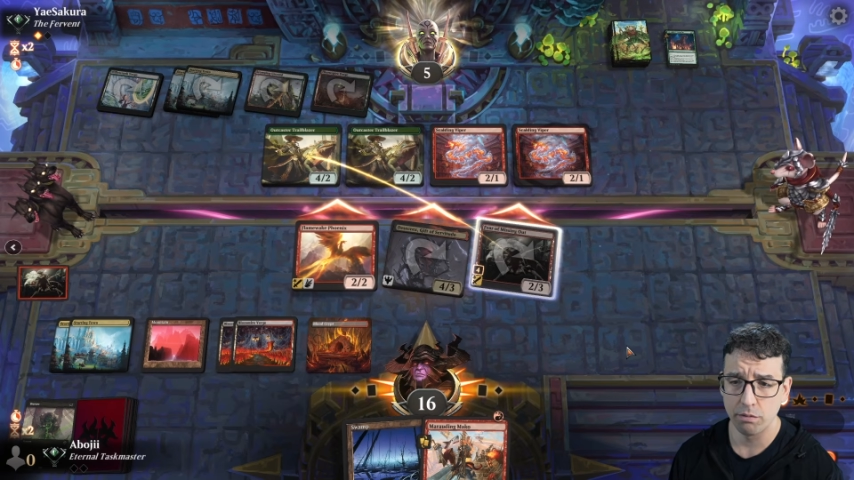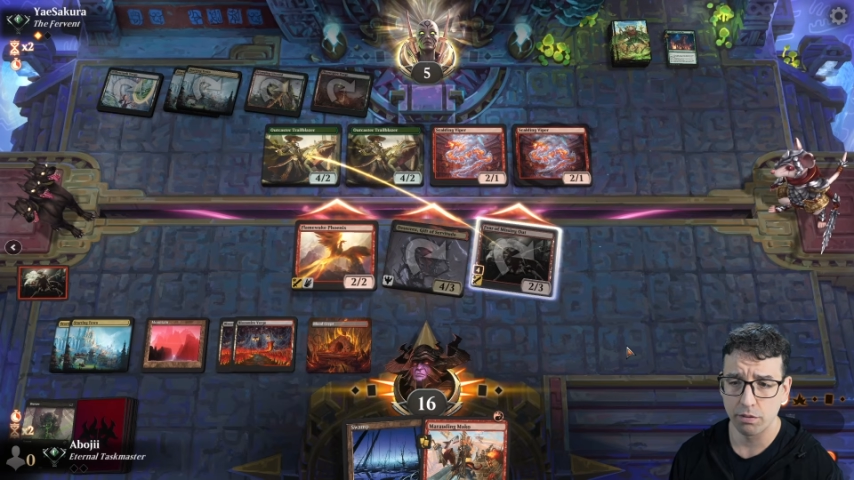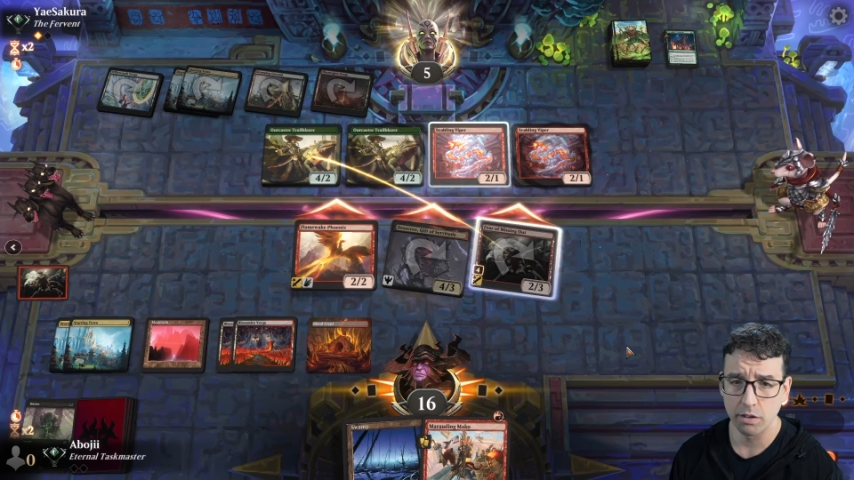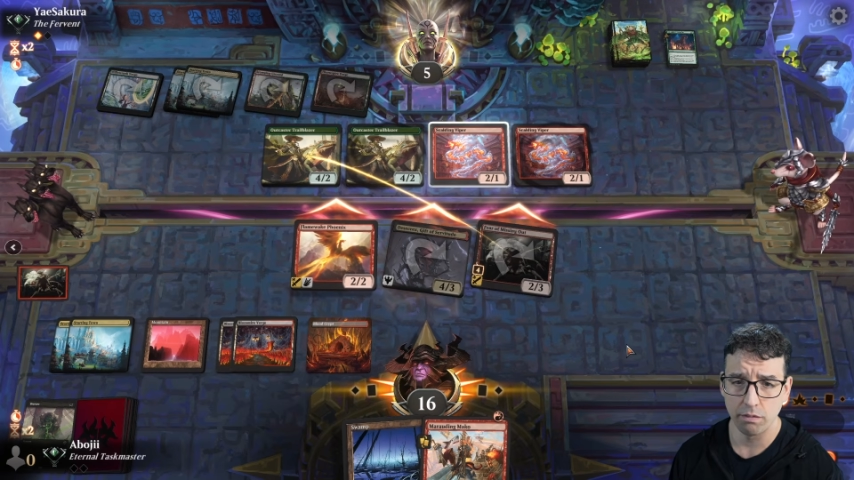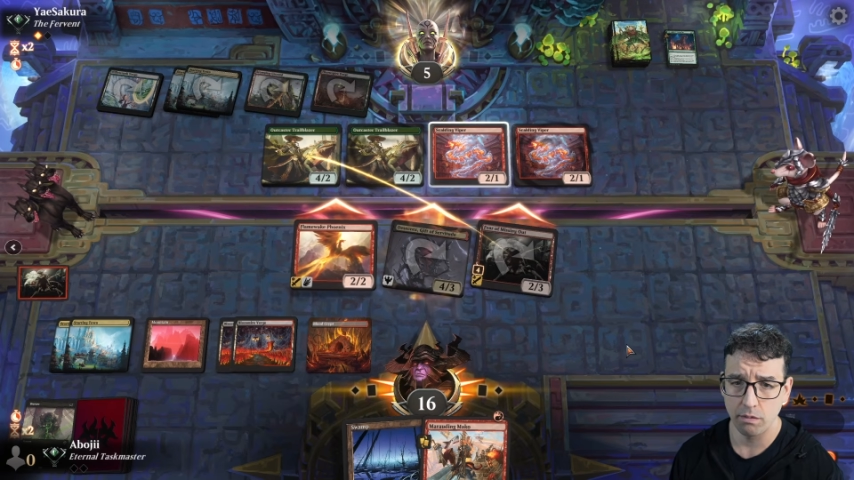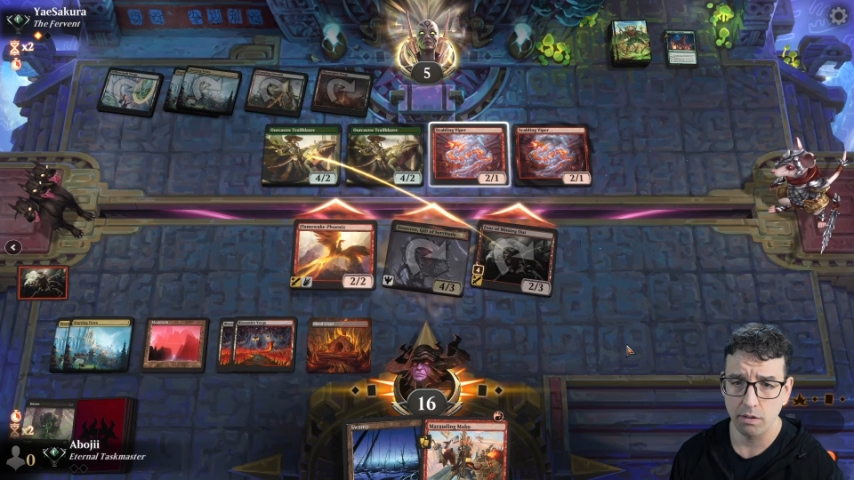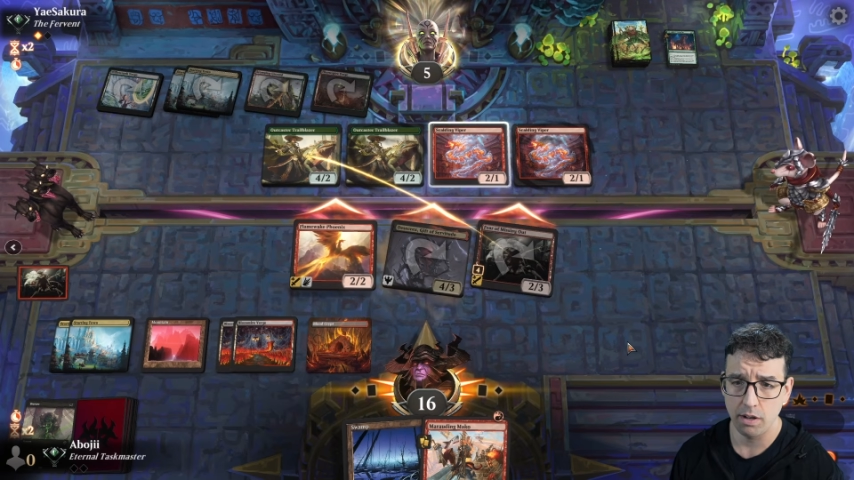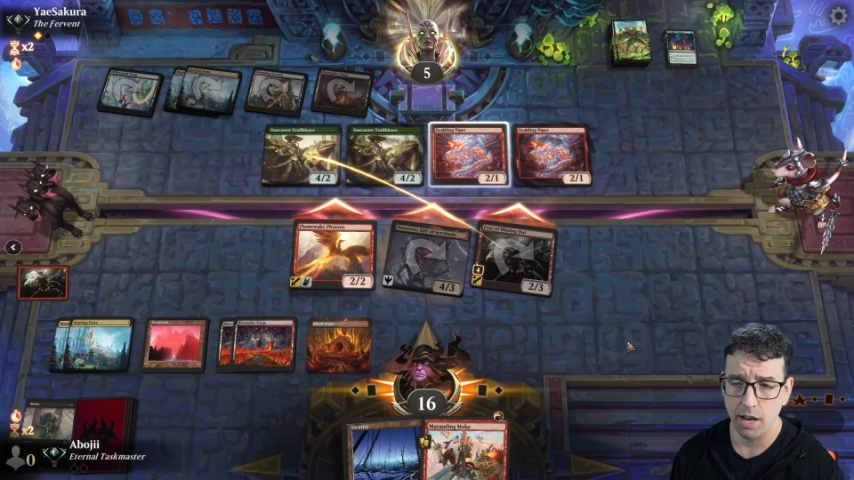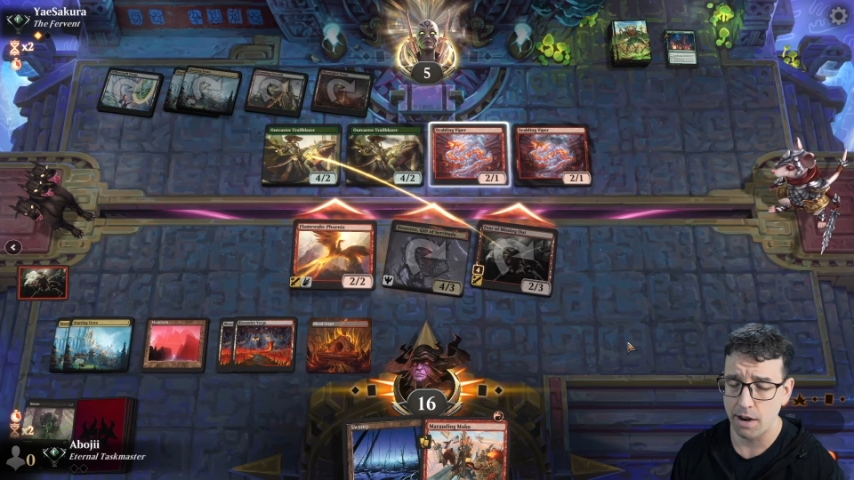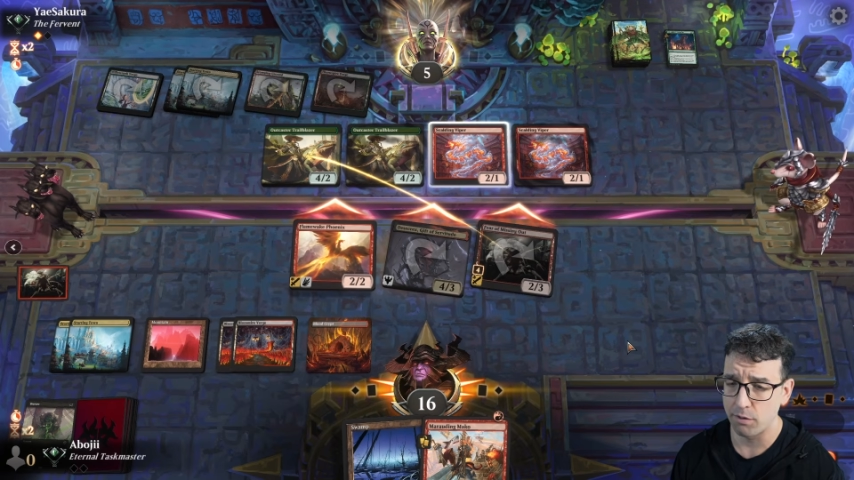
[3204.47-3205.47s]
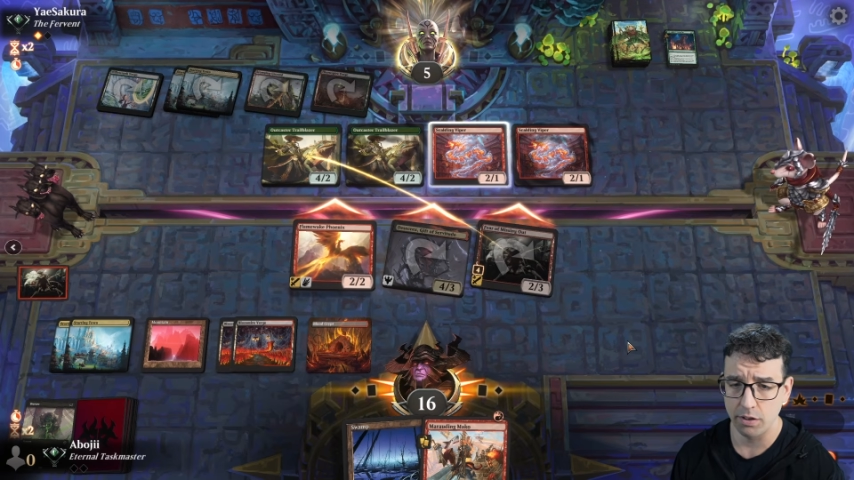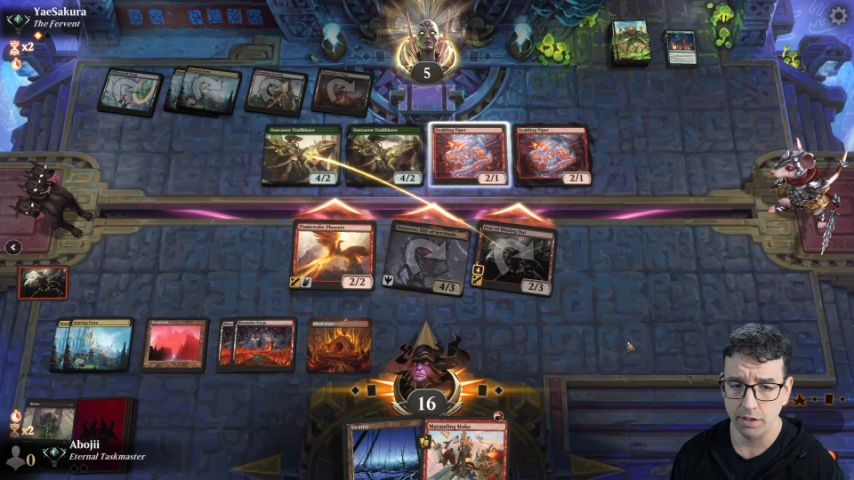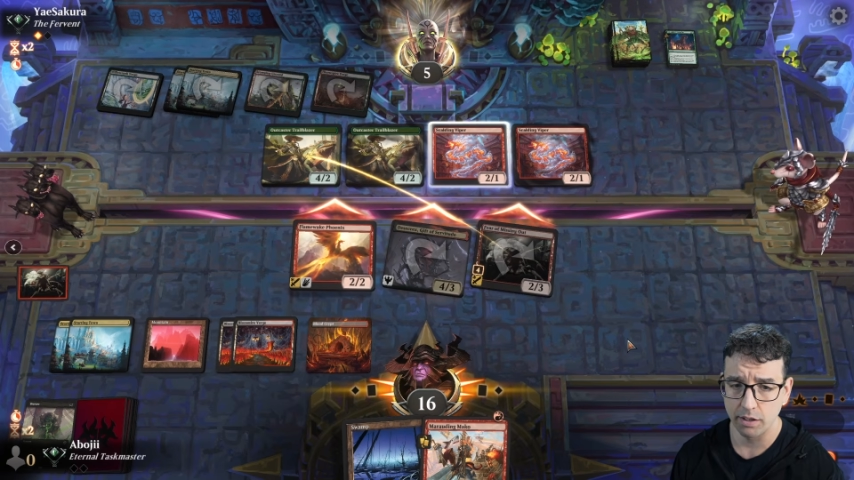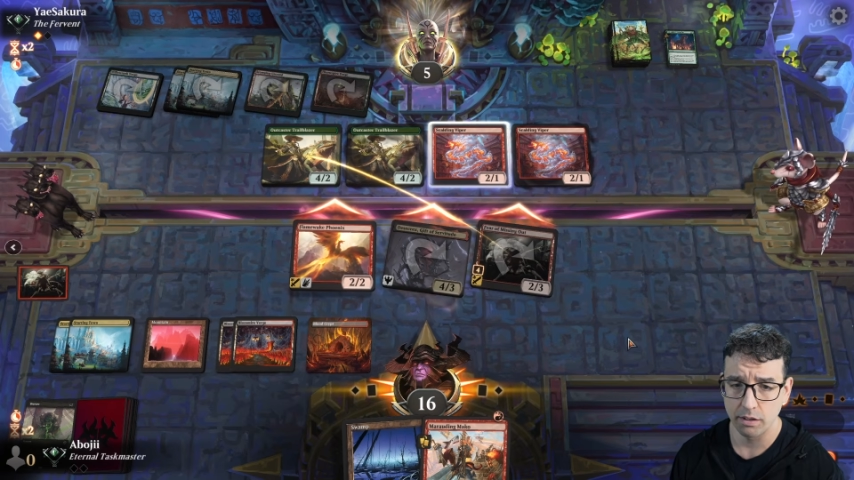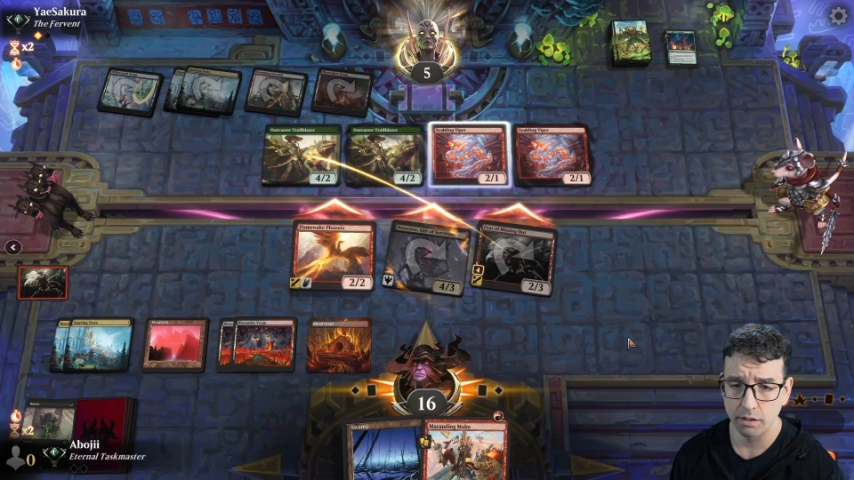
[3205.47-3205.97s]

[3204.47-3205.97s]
front of everything.